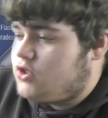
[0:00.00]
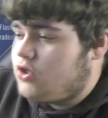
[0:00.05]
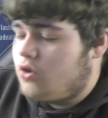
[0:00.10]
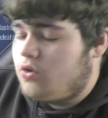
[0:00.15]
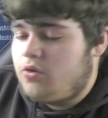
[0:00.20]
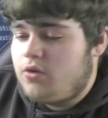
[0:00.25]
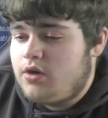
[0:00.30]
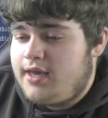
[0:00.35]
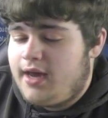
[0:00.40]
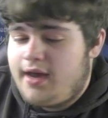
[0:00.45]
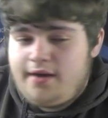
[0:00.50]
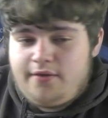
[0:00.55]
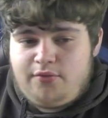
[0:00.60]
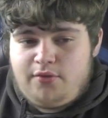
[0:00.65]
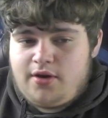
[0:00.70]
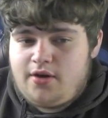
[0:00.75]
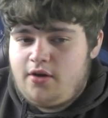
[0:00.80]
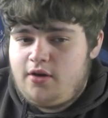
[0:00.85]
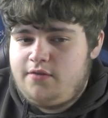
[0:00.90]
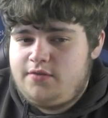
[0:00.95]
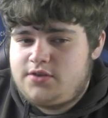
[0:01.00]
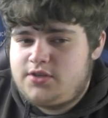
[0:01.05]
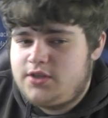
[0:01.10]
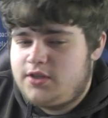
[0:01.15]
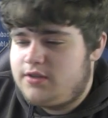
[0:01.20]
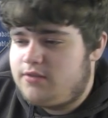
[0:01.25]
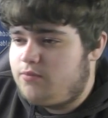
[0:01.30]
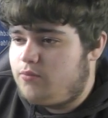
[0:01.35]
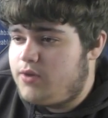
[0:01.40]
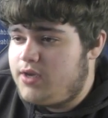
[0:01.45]
So, yeah, if we go over
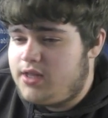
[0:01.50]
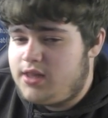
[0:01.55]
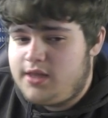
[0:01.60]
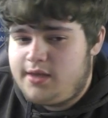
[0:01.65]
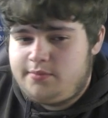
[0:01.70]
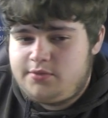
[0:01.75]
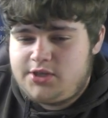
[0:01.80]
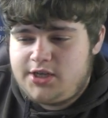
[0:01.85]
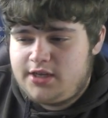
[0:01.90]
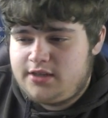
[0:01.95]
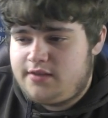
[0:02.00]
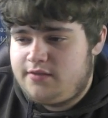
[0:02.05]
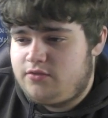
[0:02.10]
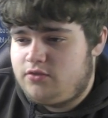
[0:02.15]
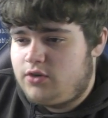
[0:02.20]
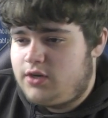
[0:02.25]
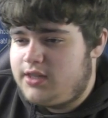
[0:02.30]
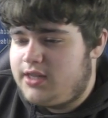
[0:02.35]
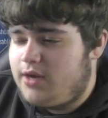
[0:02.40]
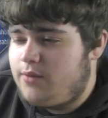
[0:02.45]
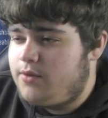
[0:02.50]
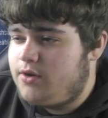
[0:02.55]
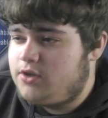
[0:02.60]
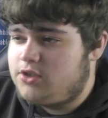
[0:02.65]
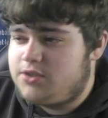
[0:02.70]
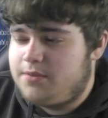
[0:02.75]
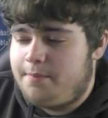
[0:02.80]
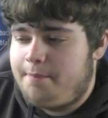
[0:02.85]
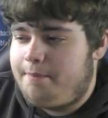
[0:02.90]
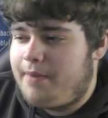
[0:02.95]
to the weekly objectives right now, we've got
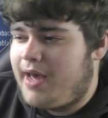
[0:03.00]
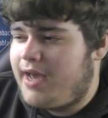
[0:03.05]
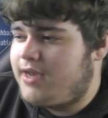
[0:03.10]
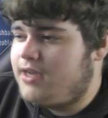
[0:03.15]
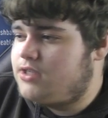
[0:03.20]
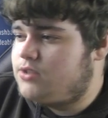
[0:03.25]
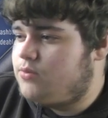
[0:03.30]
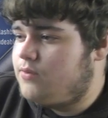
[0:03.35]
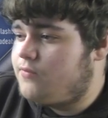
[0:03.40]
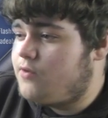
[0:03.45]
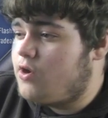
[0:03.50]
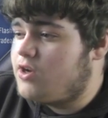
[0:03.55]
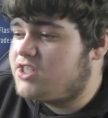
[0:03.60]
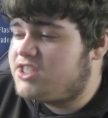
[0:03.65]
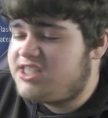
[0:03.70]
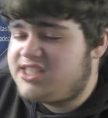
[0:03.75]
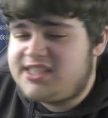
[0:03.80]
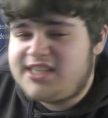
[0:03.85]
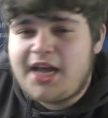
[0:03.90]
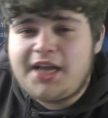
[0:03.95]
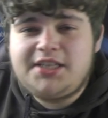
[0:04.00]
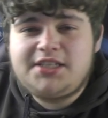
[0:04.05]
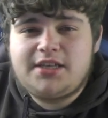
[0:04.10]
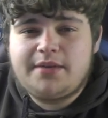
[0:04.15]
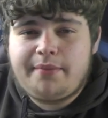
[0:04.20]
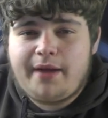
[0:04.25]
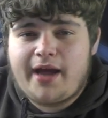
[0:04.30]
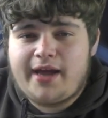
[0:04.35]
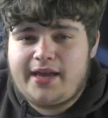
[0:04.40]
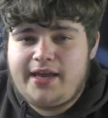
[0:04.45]
some bangers. We've got a
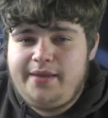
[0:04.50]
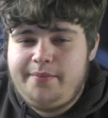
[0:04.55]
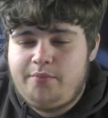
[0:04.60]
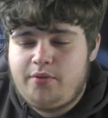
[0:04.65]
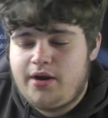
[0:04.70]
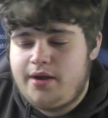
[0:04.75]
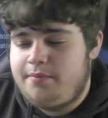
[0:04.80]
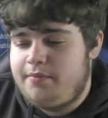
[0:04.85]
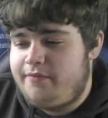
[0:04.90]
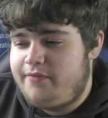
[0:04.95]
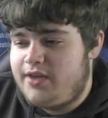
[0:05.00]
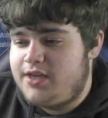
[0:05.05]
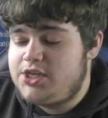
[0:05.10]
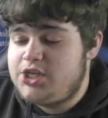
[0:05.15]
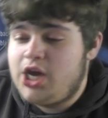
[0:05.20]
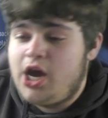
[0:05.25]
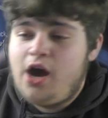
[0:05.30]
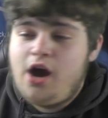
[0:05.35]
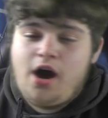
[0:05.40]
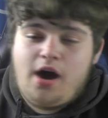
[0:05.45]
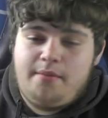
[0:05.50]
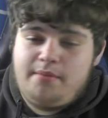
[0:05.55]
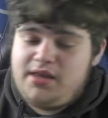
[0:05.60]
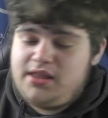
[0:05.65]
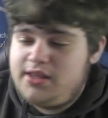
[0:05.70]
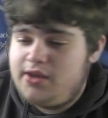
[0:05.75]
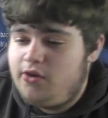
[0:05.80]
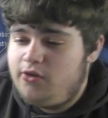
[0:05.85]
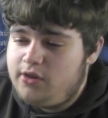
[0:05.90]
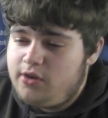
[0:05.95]
centre-back Ibrahimovic. I
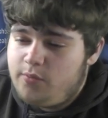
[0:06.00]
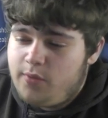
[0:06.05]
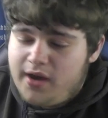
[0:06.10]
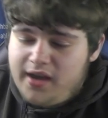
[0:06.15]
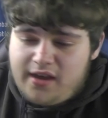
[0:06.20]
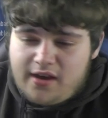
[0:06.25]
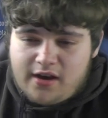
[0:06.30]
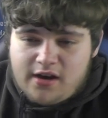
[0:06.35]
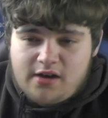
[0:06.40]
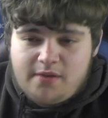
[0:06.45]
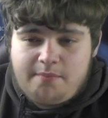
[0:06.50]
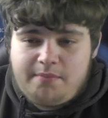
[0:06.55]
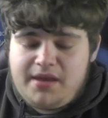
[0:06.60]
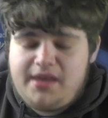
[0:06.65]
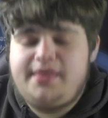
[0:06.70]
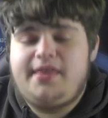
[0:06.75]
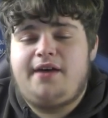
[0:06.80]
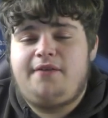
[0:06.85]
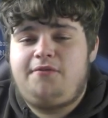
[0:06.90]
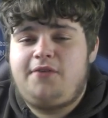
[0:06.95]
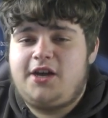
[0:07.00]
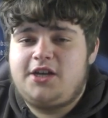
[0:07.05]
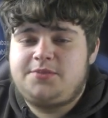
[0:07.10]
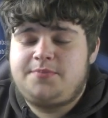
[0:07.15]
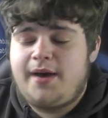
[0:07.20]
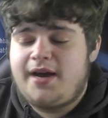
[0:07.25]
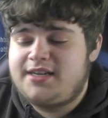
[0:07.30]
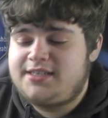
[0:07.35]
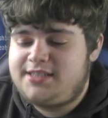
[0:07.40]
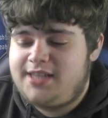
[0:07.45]
mean, the only way you're going to beat that
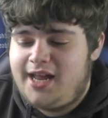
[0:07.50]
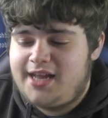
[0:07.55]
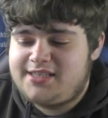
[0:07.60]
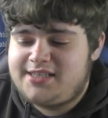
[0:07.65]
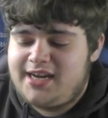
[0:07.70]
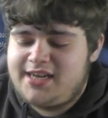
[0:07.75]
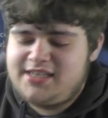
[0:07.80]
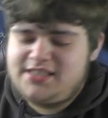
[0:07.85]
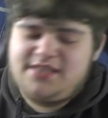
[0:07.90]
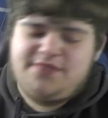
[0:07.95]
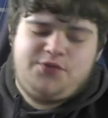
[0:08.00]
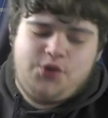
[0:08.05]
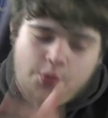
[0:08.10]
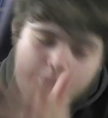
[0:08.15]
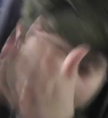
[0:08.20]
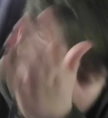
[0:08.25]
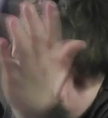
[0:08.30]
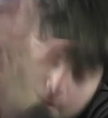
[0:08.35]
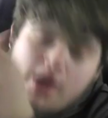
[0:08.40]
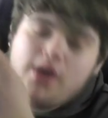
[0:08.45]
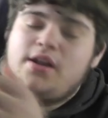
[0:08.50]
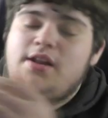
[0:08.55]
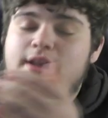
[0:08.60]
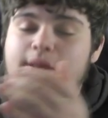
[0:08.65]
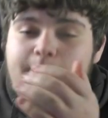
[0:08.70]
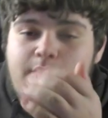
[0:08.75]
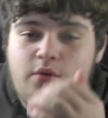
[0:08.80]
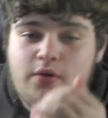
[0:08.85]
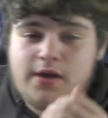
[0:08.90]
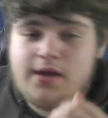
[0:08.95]
flashback Zlatan is if you put
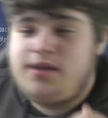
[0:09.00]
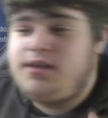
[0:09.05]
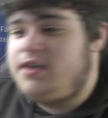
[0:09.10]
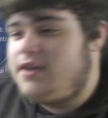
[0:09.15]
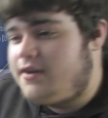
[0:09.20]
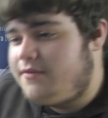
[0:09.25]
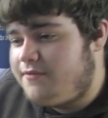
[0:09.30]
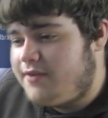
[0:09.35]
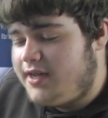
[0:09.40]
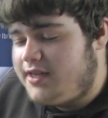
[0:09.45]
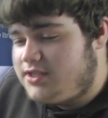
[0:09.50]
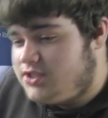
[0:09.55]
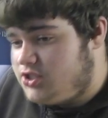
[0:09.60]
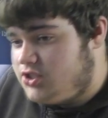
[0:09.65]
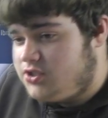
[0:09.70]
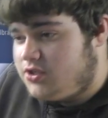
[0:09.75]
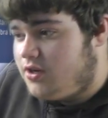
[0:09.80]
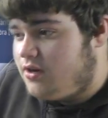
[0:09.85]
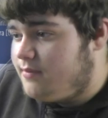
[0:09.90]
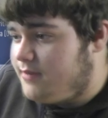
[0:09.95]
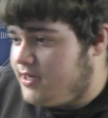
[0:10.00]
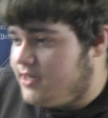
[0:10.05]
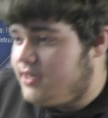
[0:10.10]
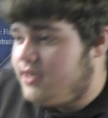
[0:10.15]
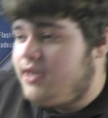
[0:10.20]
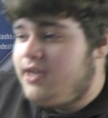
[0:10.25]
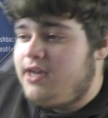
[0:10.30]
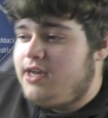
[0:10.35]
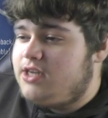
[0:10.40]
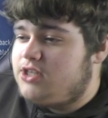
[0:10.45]
the boy in your defence, you know what I
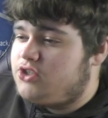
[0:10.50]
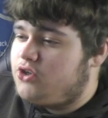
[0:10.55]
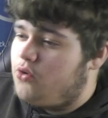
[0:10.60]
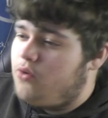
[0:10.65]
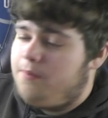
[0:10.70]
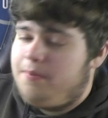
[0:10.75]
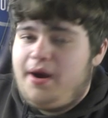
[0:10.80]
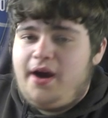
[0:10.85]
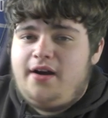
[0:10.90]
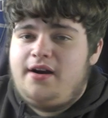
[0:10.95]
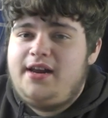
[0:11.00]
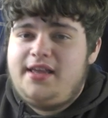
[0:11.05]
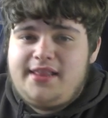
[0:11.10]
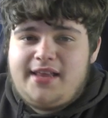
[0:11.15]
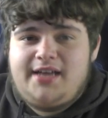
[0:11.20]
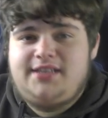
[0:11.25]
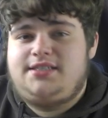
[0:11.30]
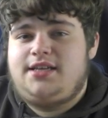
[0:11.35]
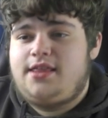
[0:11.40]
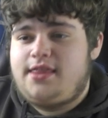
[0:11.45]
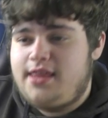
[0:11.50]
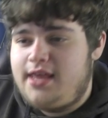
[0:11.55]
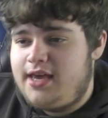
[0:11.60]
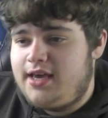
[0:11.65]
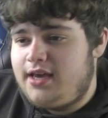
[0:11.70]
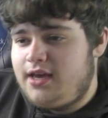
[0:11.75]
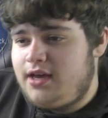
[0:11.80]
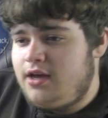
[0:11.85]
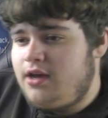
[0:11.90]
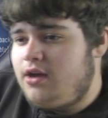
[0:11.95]
mean? So, apparently, that's a
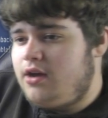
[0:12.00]
thing.